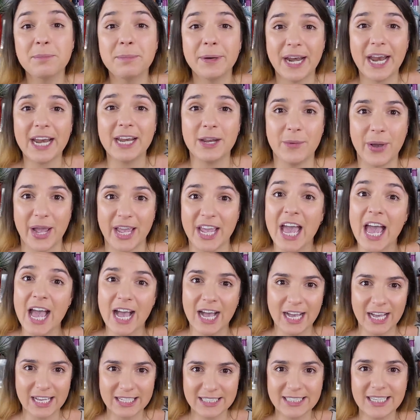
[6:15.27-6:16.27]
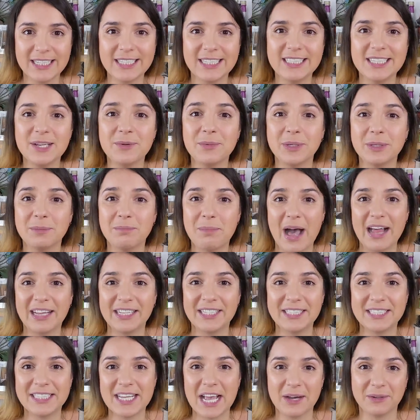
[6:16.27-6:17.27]
But anyway, acidity will
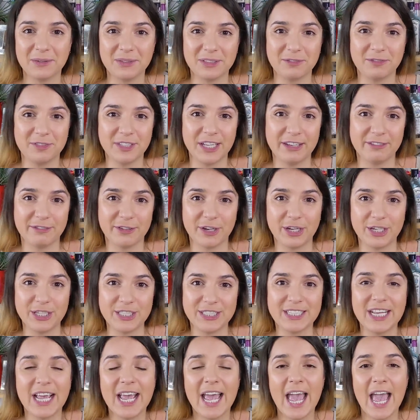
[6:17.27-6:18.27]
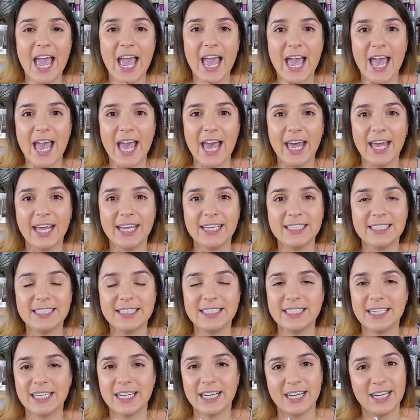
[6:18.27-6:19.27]
balance out the flavors
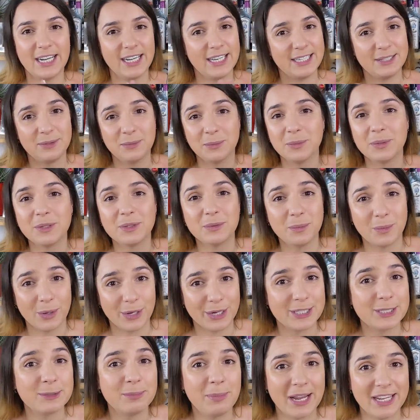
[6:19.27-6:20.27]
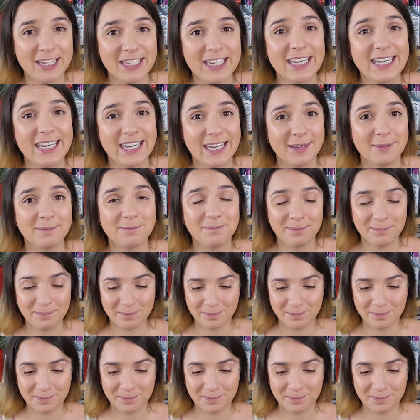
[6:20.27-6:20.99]
and it will work splendidly.